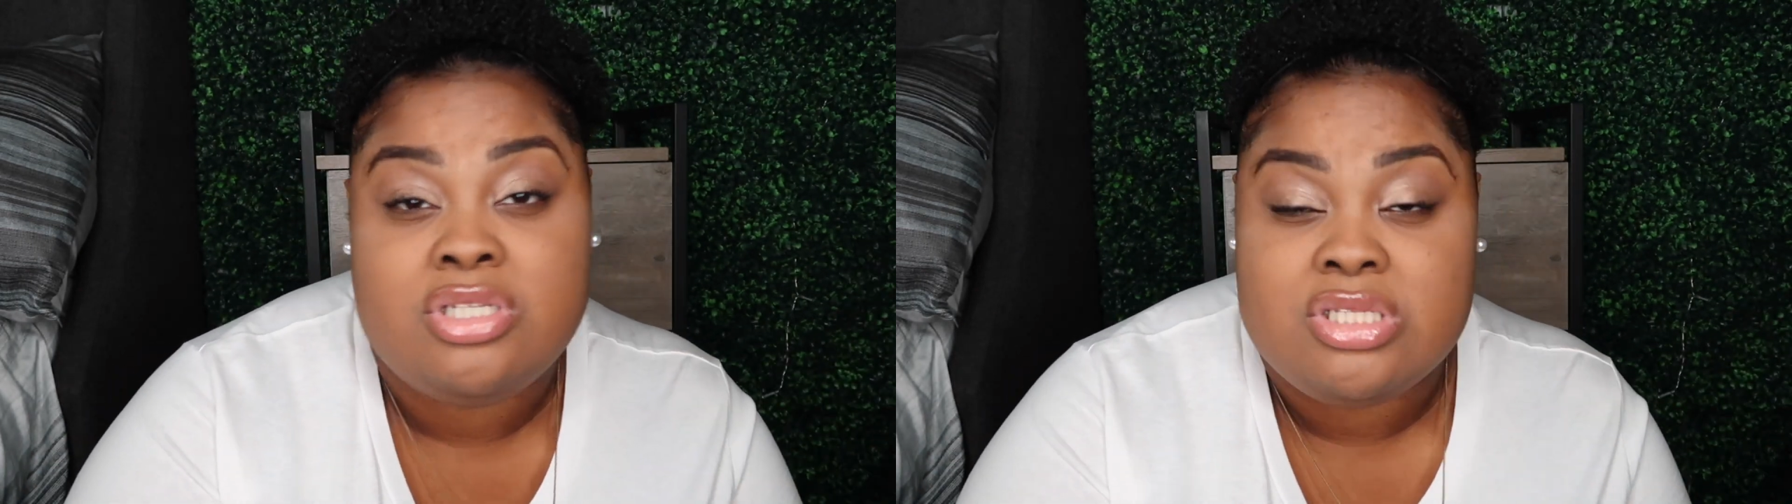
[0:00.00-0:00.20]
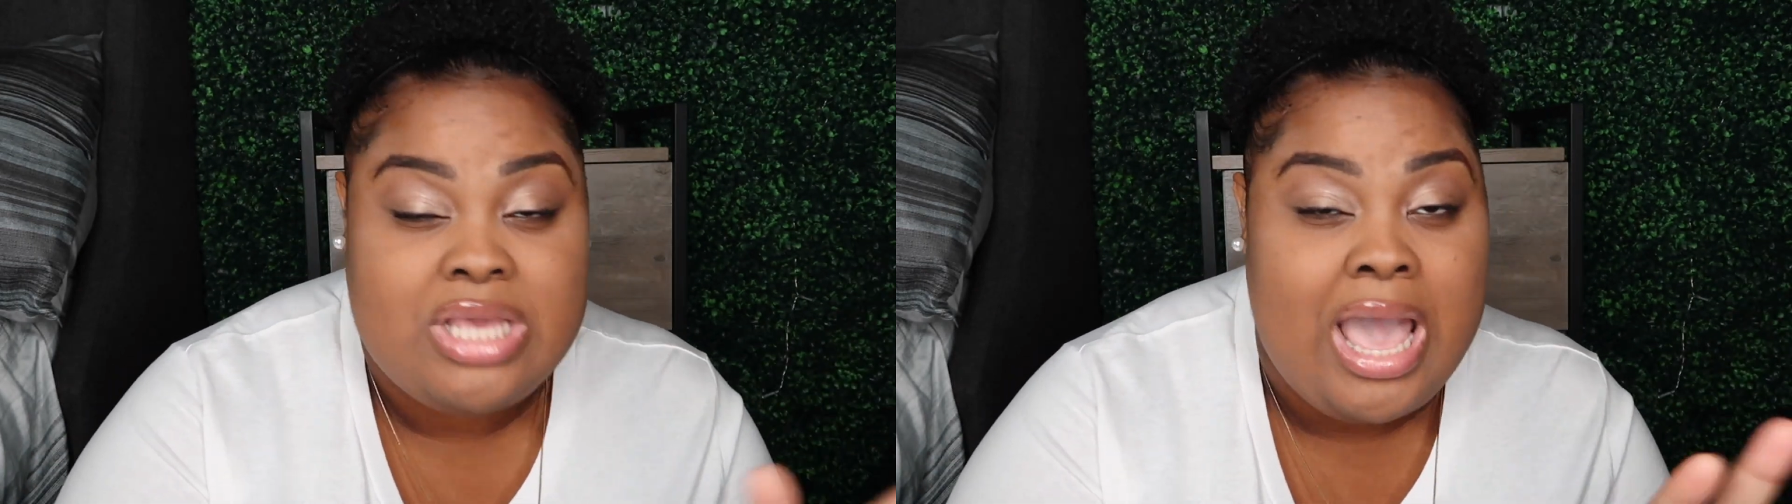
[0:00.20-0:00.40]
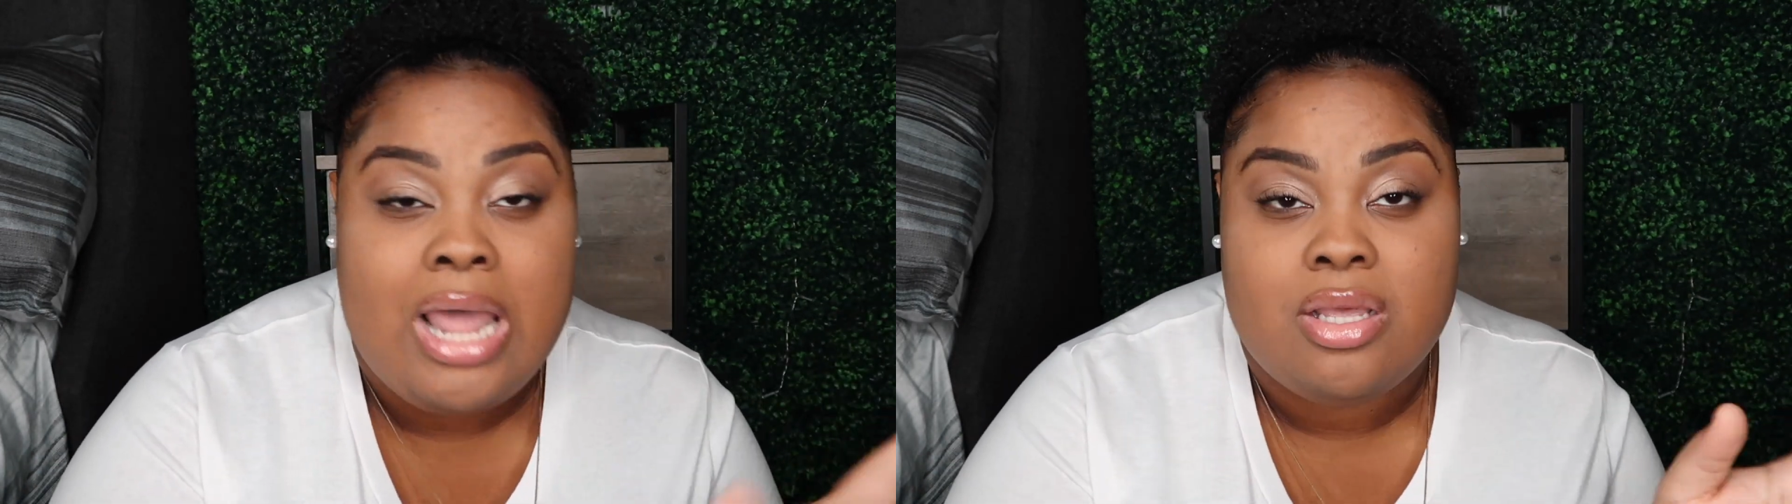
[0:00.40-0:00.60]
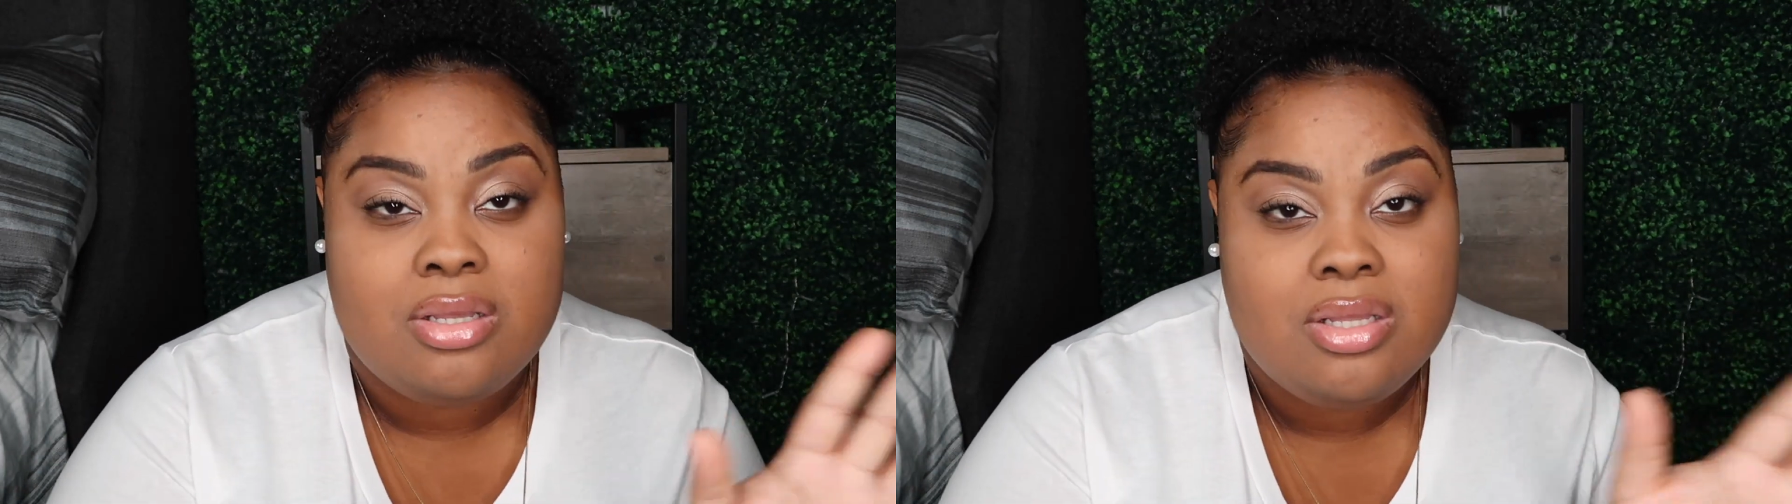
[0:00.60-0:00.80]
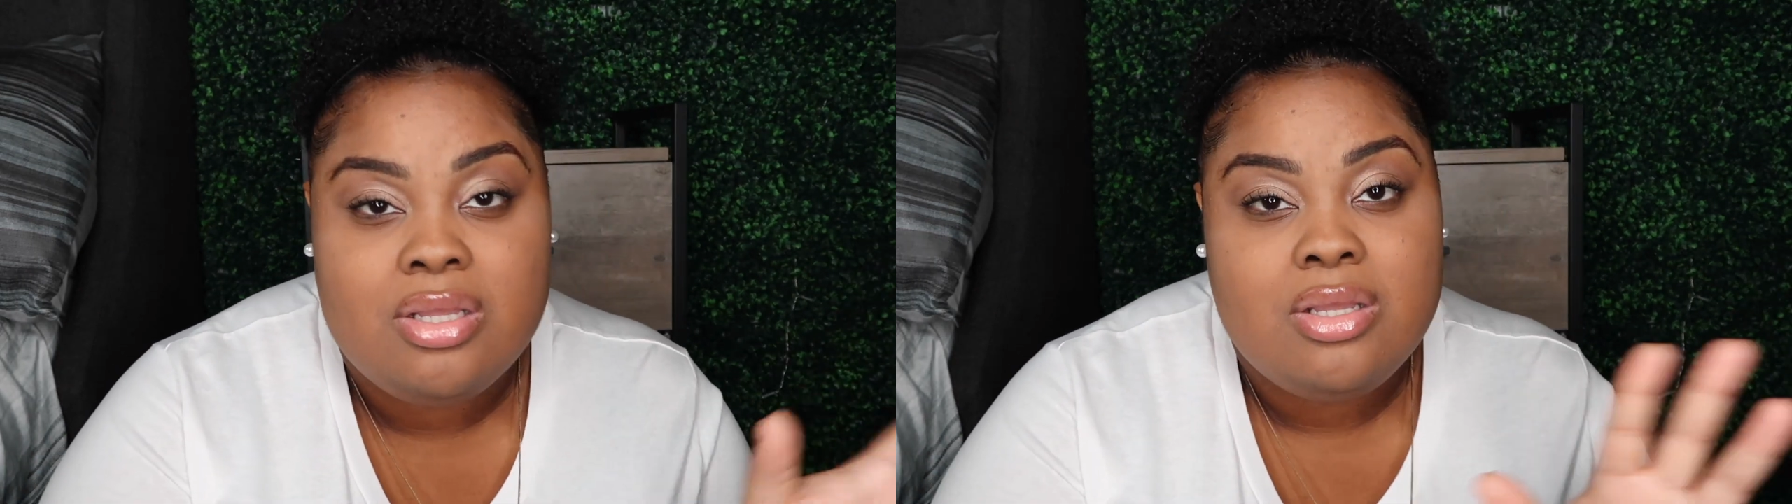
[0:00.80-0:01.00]
just kind
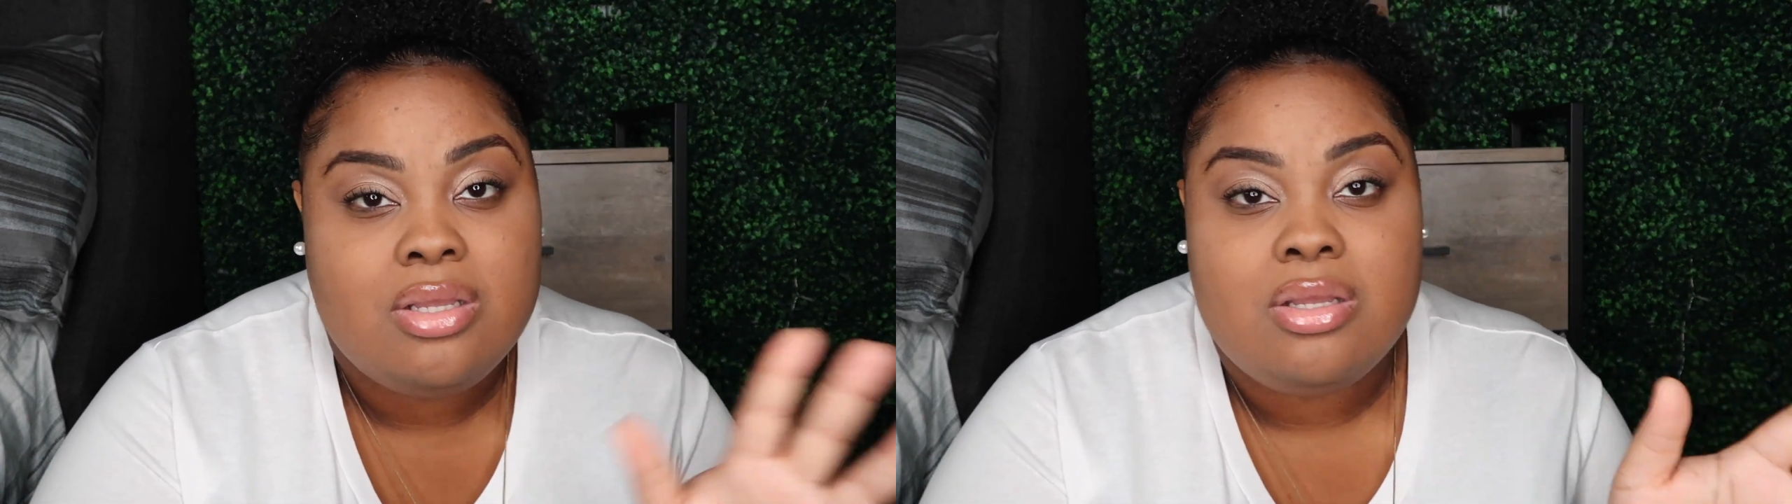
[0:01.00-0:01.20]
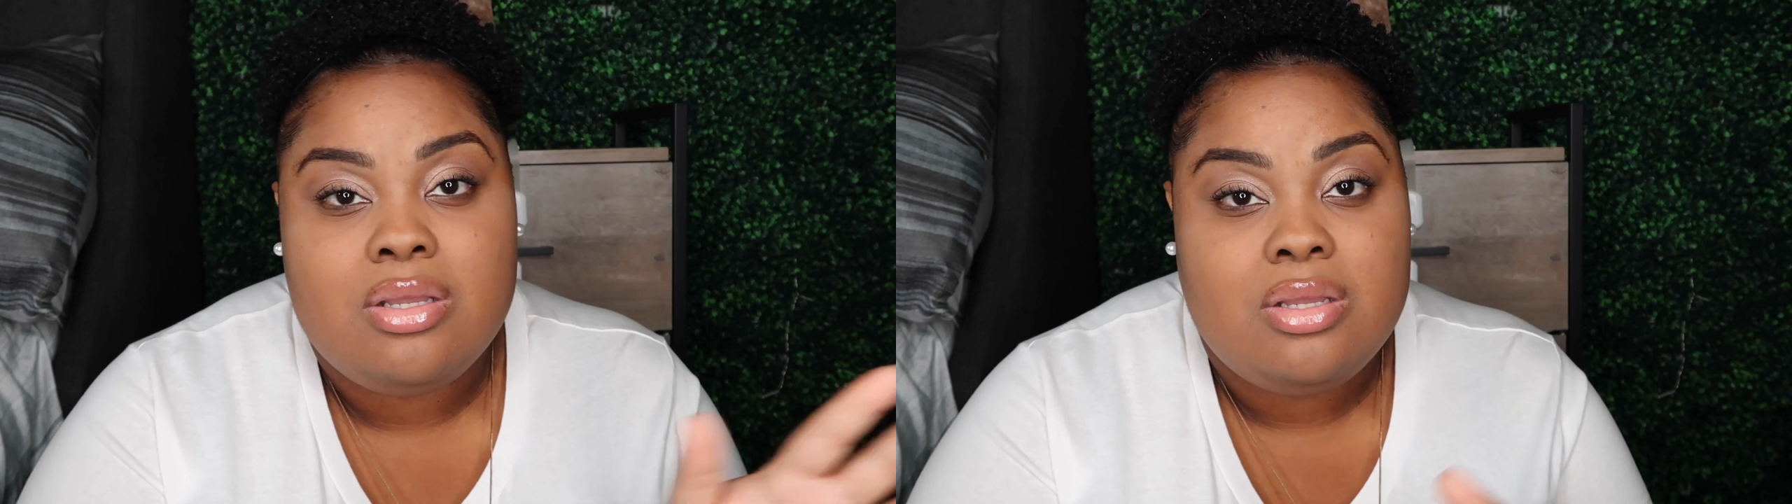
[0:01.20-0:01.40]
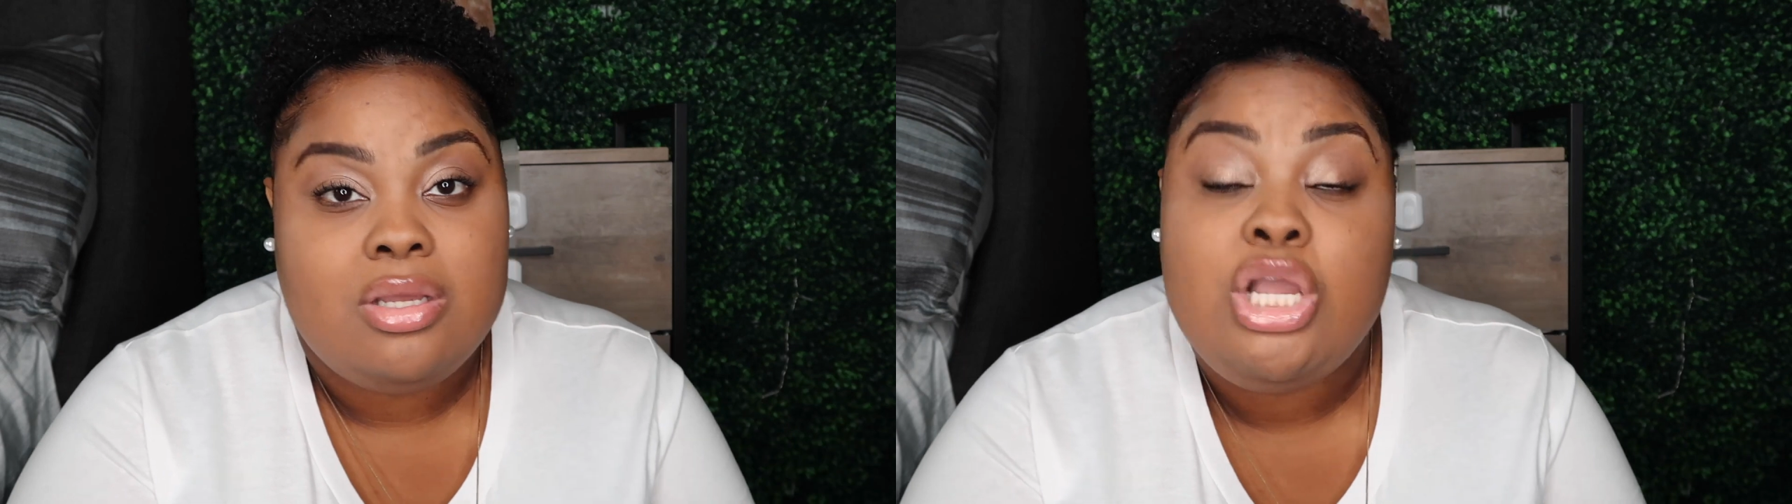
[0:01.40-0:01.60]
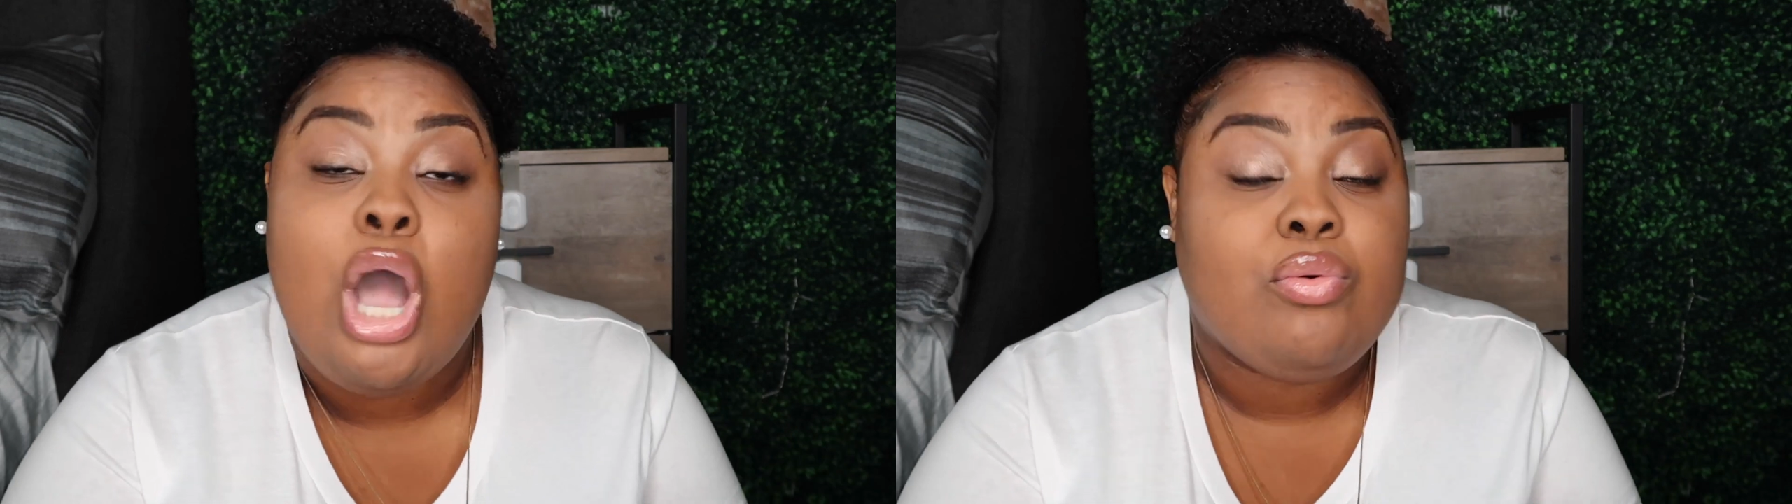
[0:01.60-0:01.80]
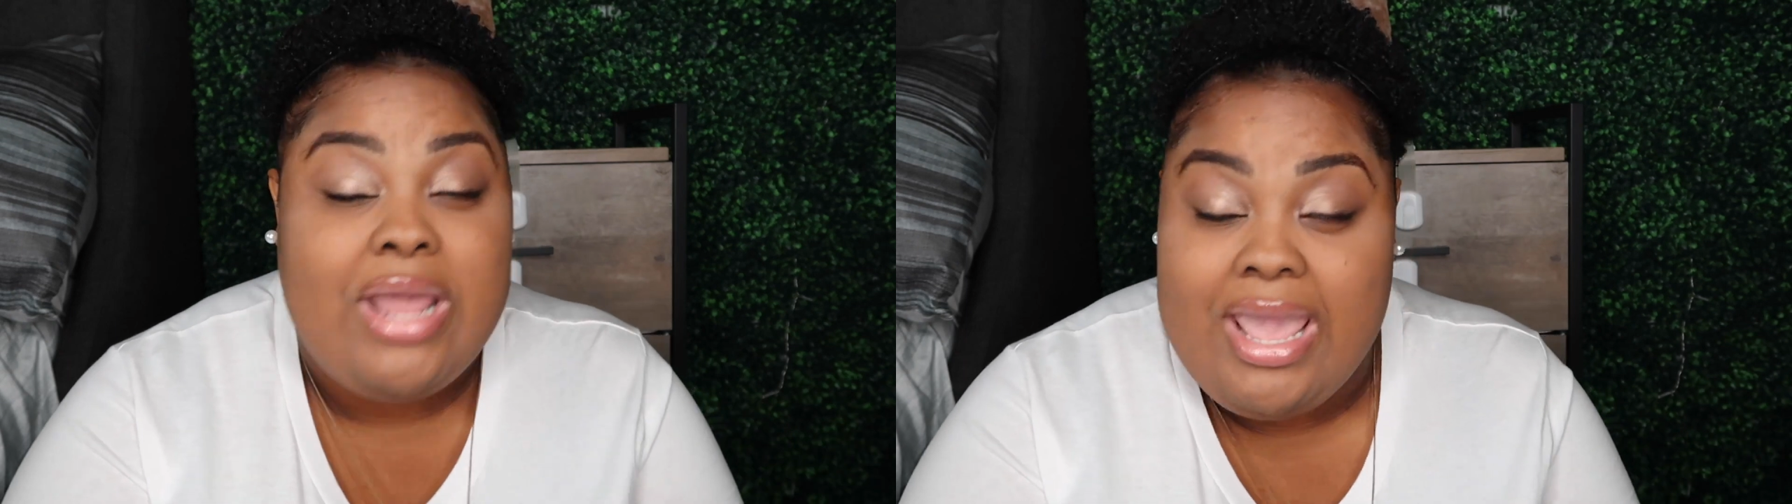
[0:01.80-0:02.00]
of
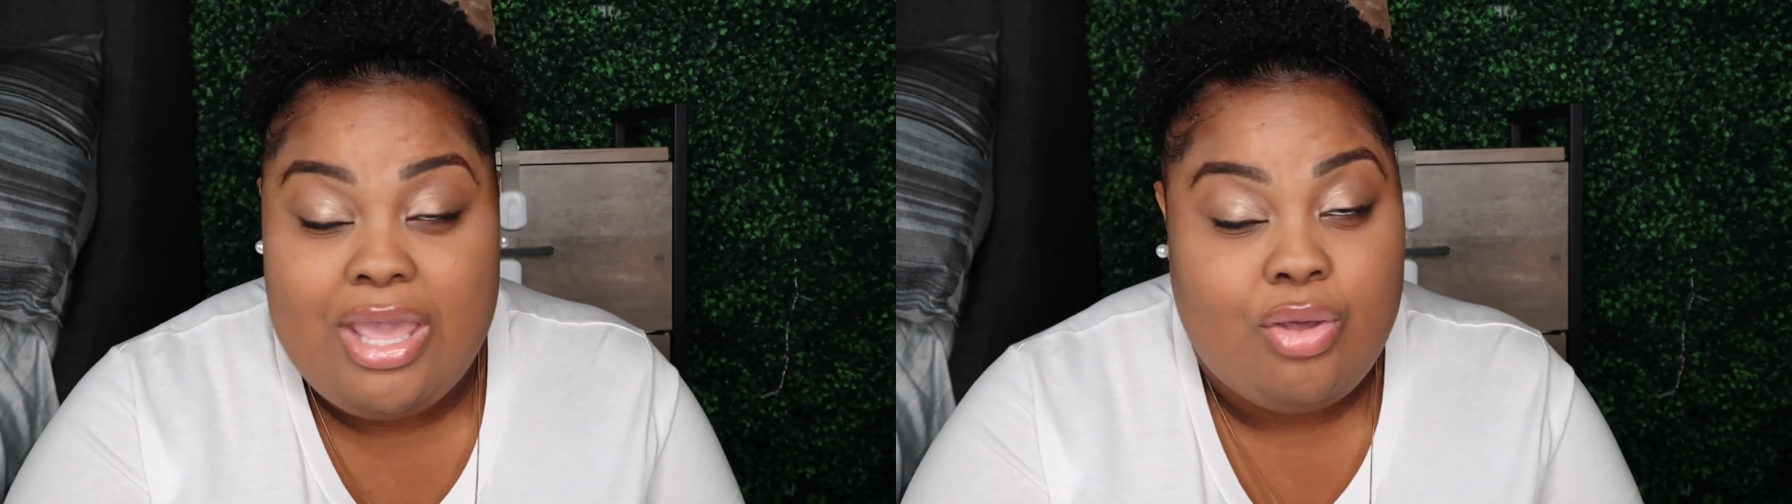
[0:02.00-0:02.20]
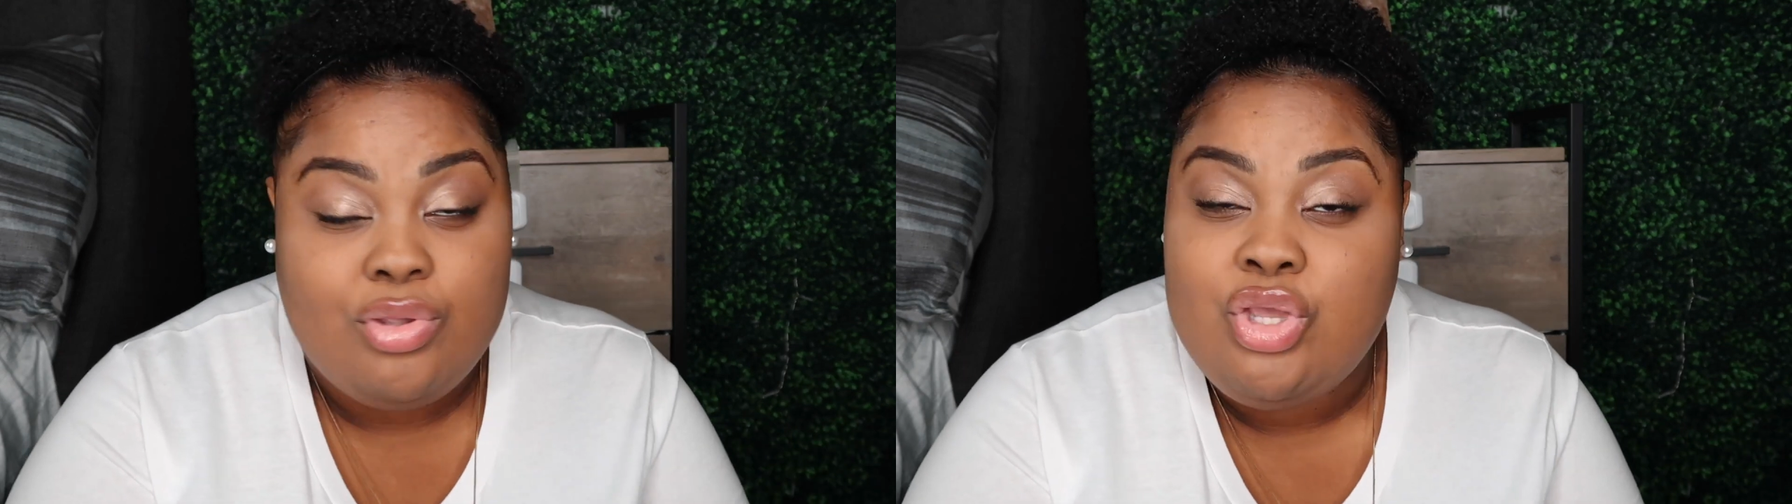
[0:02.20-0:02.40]
go down.